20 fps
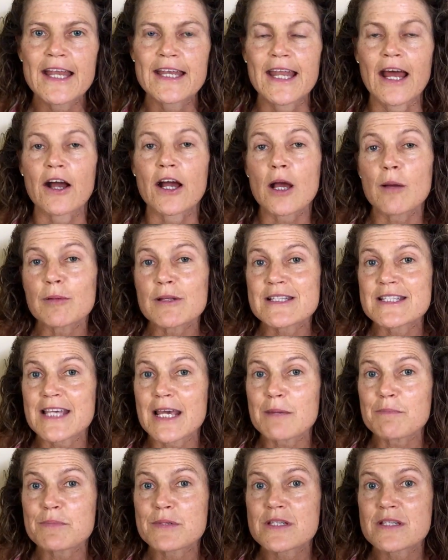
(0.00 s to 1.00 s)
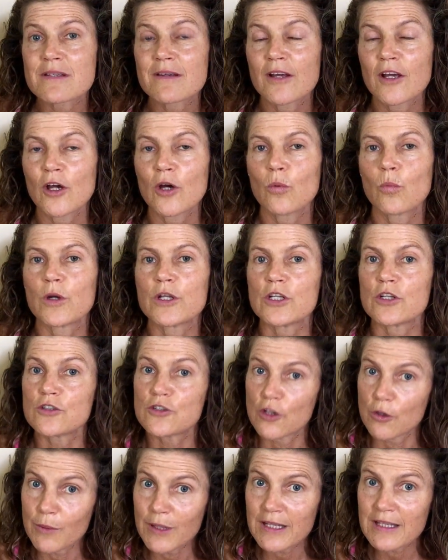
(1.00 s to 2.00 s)
Now, a couple of tips when you're
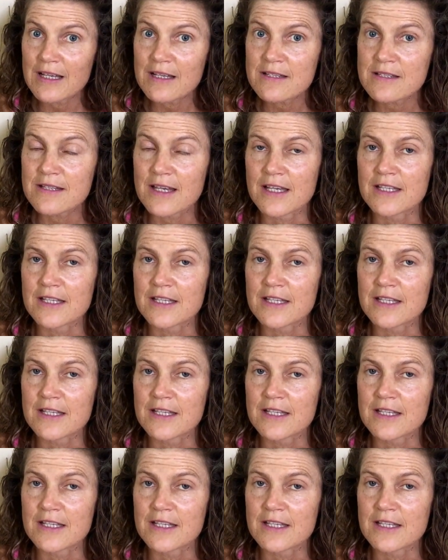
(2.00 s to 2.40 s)
doing this